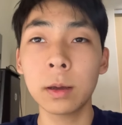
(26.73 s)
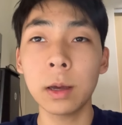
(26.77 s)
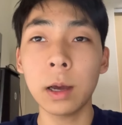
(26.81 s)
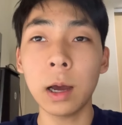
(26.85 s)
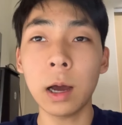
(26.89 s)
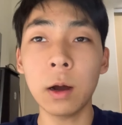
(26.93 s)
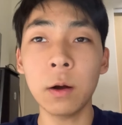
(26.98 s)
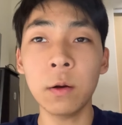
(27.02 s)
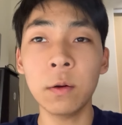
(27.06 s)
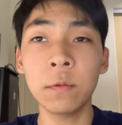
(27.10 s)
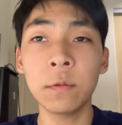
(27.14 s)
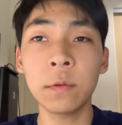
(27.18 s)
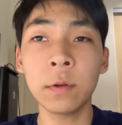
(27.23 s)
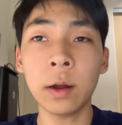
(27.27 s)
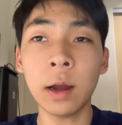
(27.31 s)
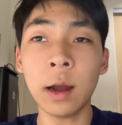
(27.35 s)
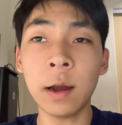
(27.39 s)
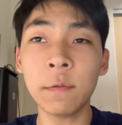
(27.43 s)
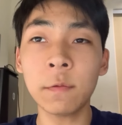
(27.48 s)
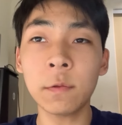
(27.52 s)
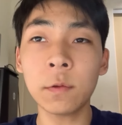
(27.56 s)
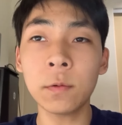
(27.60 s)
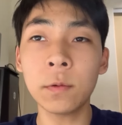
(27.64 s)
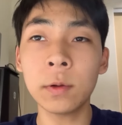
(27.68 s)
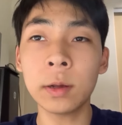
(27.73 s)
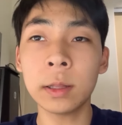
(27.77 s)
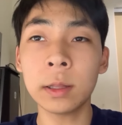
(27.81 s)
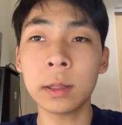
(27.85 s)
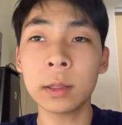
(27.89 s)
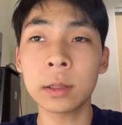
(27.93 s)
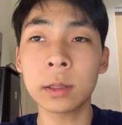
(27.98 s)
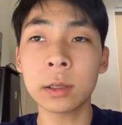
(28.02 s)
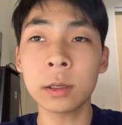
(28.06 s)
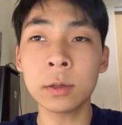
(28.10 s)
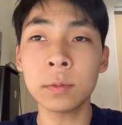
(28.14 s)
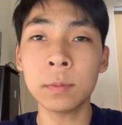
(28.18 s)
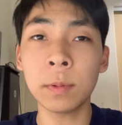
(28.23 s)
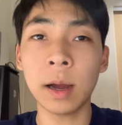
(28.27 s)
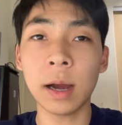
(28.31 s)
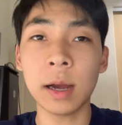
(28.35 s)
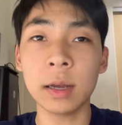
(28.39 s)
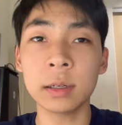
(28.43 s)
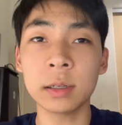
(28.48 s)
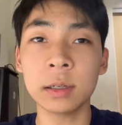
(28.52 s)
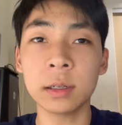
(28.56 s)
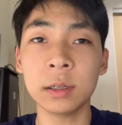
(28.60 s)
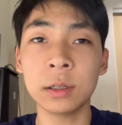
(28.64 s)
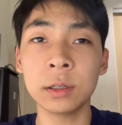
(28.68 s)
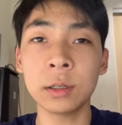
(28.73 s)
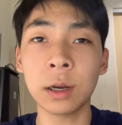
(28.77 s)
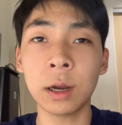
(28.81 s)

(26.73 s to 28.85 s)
However, after reading this passage,